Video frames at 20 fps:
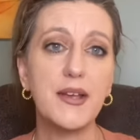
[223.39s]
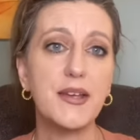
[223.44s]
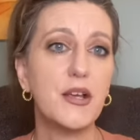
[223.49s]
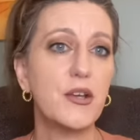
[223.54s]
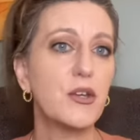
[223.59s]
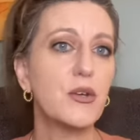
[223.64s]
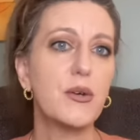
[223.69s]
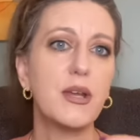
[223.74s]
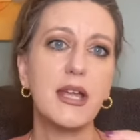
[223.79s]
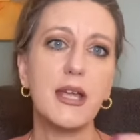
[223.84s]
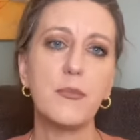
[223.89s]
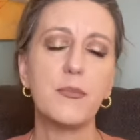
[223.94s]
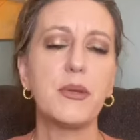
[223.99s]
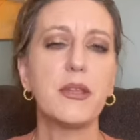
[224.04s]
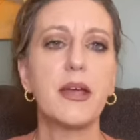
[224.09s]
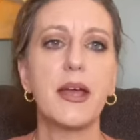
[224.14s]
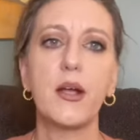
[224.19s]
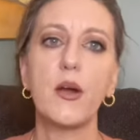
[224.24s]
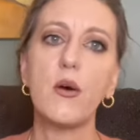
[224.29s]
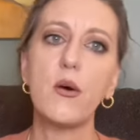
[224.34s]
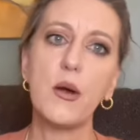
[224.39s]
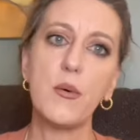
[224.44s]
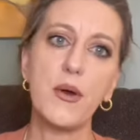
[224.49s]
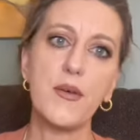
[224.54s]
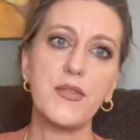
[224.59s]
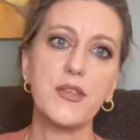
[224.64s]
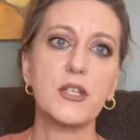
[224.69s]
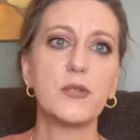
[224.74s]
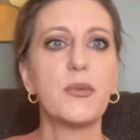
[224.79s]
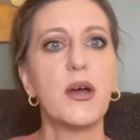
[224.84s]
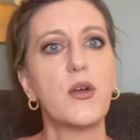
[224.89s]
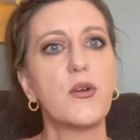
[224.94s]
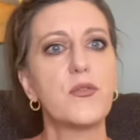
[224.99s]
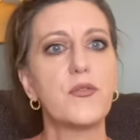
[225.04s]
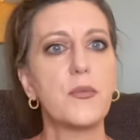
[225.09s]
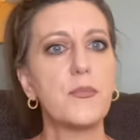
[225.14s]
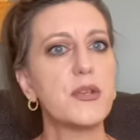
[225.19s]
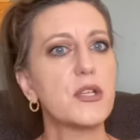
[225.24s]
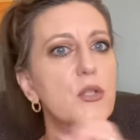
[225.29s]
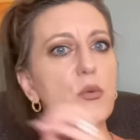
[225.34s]
Now you can't be like, oh, I want this powder
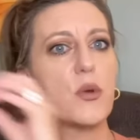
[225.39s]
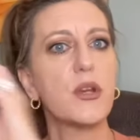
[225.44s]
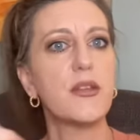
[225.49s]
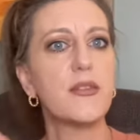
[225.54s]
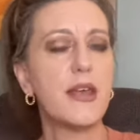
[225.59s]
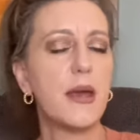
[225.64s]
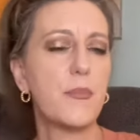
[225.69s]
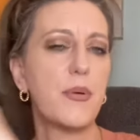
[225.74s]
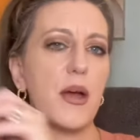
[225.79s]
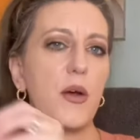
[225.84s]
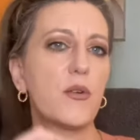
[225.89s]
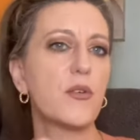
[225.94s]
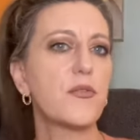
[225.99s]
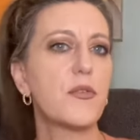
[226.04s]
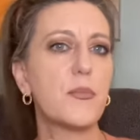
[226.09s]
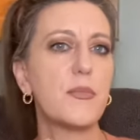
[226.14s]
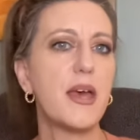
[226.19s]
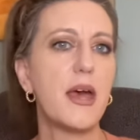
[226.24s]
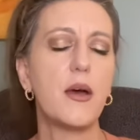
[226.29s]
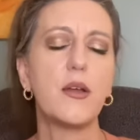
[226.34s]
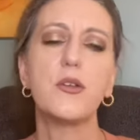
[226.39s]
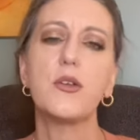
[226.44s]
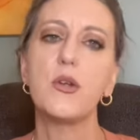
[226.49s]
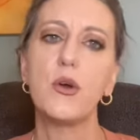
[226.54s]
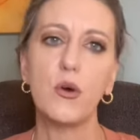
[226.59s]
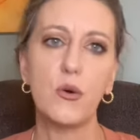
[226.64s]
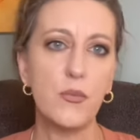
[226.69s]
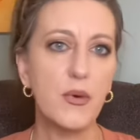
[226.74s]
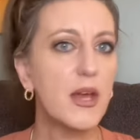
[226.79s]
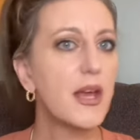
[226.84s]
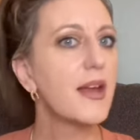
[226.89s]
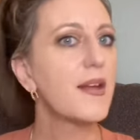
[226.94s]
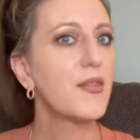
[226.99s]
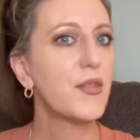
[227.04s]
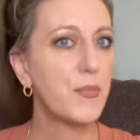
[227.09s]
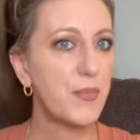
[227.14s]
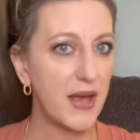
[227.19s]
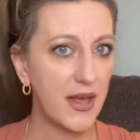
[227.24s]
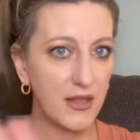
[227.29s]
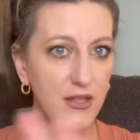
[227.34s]
from this one and that powder from that. Nope, the
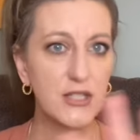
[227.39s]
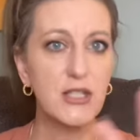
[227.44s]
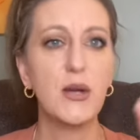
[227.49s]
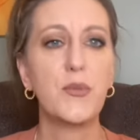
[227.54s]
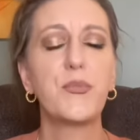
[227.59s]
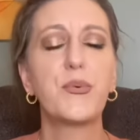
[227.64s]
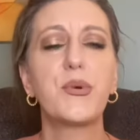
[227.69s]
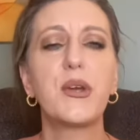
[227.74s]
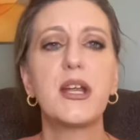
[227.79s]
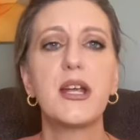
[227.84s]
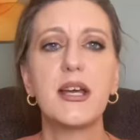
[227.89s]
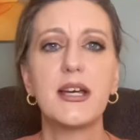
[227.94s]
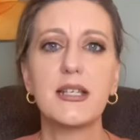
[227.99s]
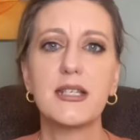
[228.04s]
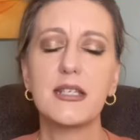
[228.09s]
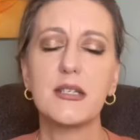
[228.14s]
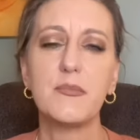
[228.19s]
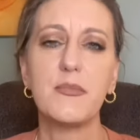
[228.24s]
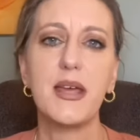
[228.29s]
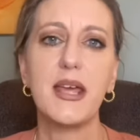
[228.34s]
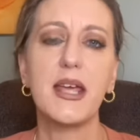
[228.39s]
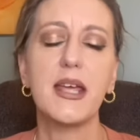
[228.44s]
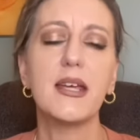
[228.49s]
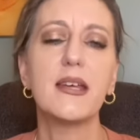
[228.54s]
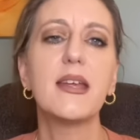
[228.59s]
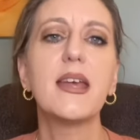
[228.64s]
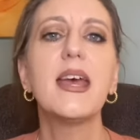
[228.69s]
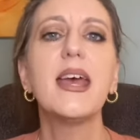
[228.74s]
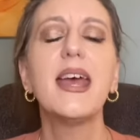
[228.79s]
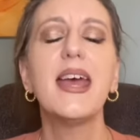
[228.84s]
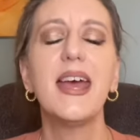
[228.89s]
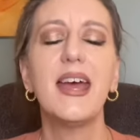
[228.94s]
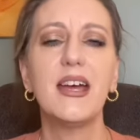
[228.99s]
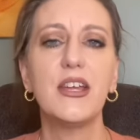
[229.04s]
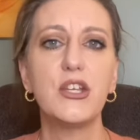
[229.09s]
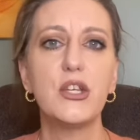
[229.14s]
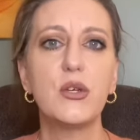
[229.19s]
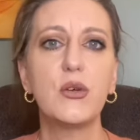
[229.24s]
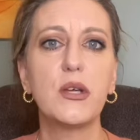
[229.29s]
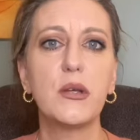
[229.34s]
palettes are pre-custom made
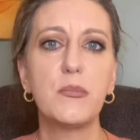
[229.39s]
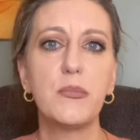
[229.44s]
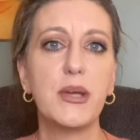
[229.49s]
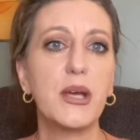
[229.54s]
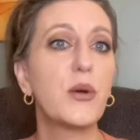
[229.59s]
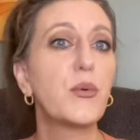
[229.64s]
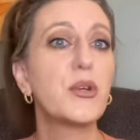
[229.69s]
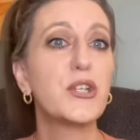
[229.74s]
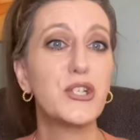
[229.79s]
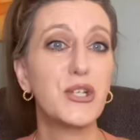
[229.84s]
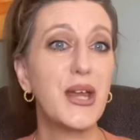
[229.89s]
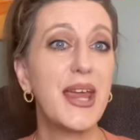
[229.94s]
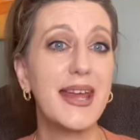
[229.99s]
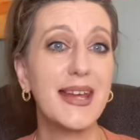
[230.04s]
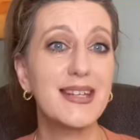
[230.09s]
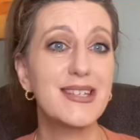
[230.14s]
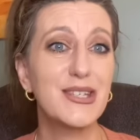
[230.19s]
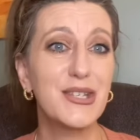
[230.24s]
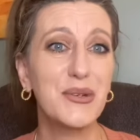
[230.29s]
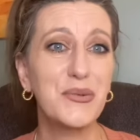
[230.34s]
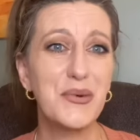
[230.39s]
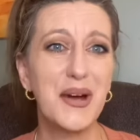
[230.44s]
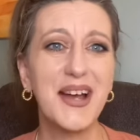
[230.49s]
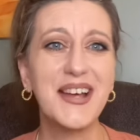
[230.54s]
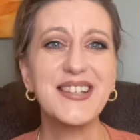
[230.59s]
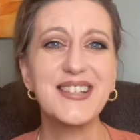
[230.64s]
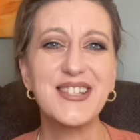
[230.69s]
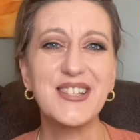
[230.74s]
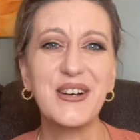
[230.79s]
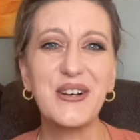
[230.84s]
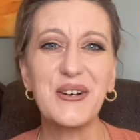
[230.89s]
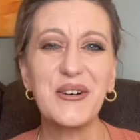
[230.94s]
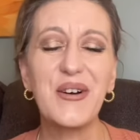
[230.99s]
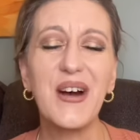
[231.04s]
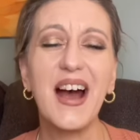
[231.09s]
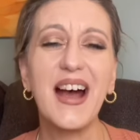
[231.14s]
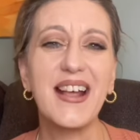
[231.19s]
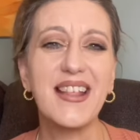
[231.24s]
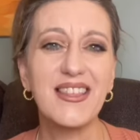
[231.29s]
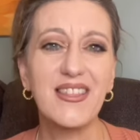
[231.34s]
and you can pick which case you want. So
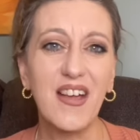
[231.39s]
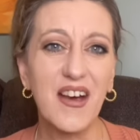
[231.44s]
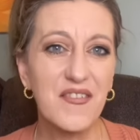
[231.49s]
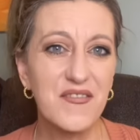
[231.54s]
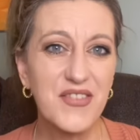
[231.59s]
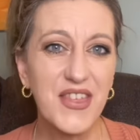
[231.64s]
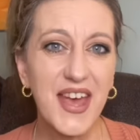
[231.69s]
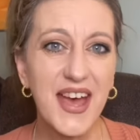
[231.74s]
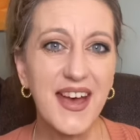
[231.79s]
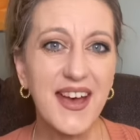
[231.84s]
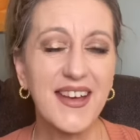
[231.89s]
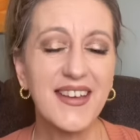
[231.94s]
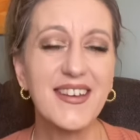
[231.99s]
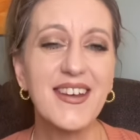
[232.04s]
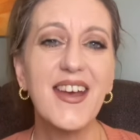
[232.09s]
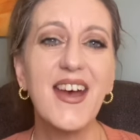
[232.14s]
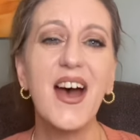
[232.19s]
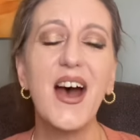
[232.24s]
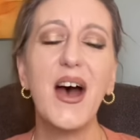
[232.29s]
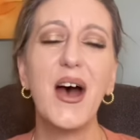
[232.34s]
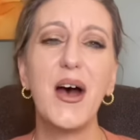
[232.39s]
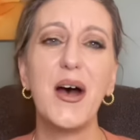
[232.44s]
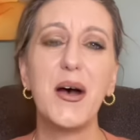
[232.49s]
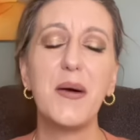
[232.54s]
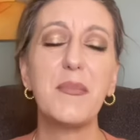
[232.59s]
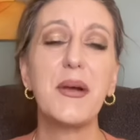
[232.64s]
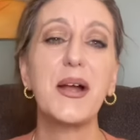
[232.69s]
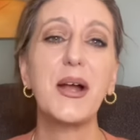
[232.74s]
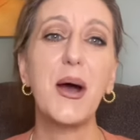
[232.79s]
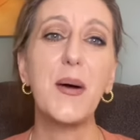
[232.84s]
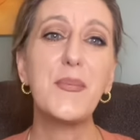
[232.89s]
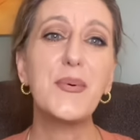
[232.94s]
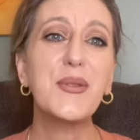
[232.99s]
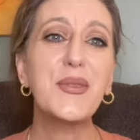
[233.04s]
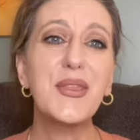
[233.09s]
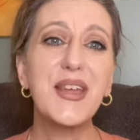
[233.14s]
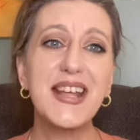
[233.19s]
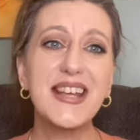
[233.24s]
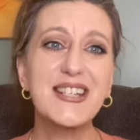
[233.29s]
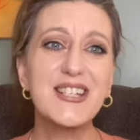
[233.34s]
I love that. A couple
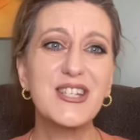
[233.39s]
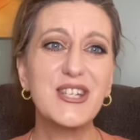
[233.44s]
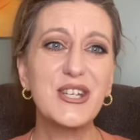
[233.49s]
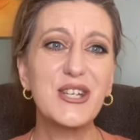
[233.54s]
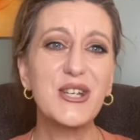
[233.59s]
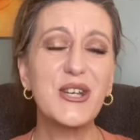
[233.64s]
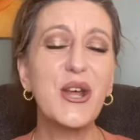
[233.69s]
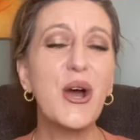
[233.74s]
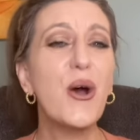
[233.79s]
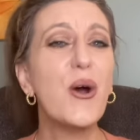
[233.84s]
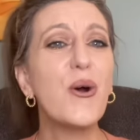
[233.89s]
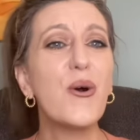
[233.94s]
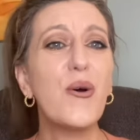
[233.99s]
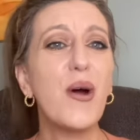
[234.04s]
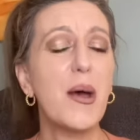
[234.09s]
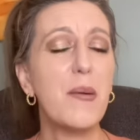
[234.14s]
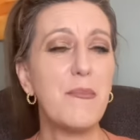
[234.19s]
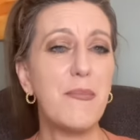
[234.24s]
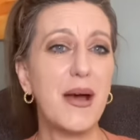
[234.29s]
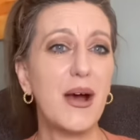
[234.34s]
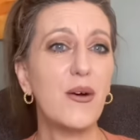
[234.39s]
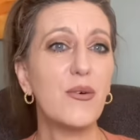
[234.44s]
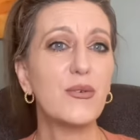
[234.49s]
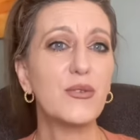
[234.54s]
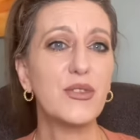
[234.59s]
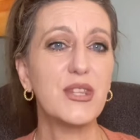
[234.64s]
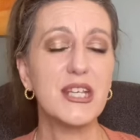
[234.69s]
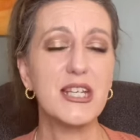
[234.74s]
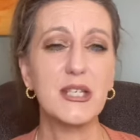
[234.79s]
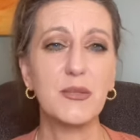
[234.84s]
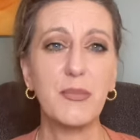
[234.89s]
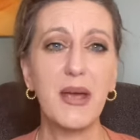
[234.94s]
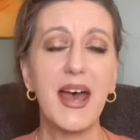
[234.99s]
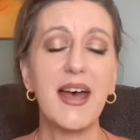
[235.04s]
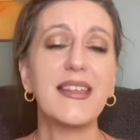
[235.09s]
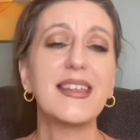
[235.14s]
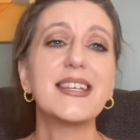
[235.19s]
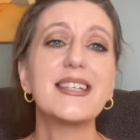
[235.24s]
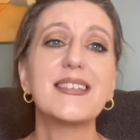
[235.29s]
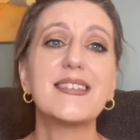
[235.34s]
things to know about these
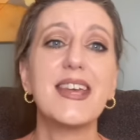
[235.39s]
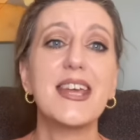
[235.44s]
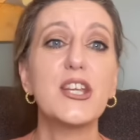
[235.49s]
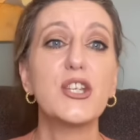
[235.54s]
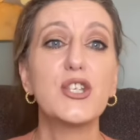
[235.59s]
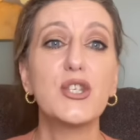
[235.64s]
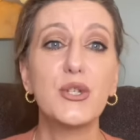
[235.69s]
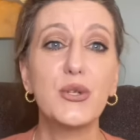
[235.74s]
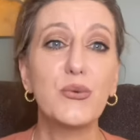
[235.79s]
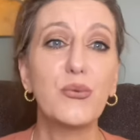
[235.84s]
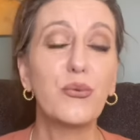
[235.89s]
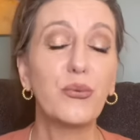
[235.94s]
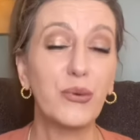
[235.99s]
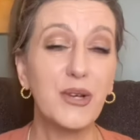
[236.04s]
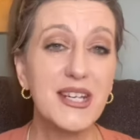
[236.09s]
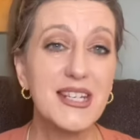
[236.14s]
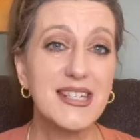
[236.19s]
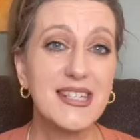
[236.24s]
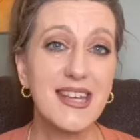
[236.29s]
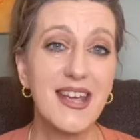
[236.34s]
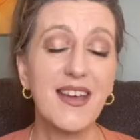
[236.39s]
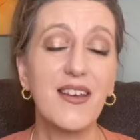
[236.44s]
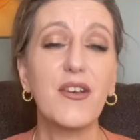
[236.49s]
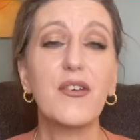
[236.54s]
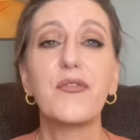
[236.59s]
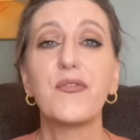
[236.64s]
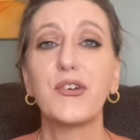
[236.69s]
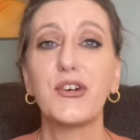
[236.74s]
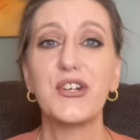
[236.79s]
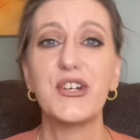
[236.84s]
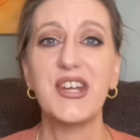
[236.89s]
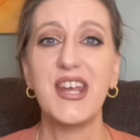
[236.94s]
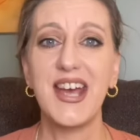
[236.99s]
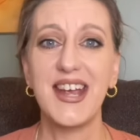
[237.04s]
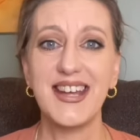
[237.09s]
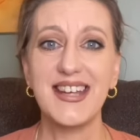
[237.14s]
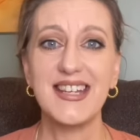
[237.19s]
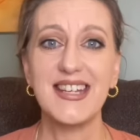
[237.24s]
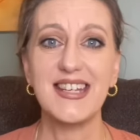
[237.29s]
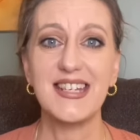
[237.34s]
palettes. They do retail for
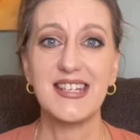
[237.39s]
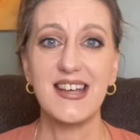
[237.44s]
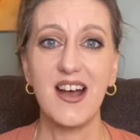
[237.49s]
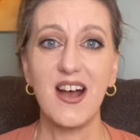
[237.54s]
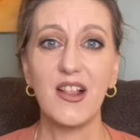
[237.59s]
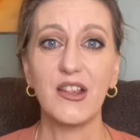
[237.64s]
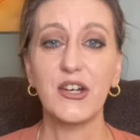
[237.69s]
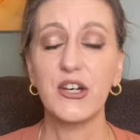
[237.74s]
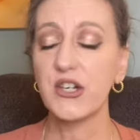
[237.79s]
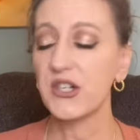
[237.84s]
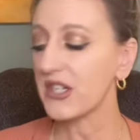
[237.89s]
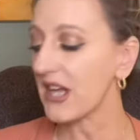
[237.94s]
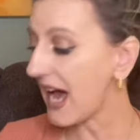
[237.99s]
$90.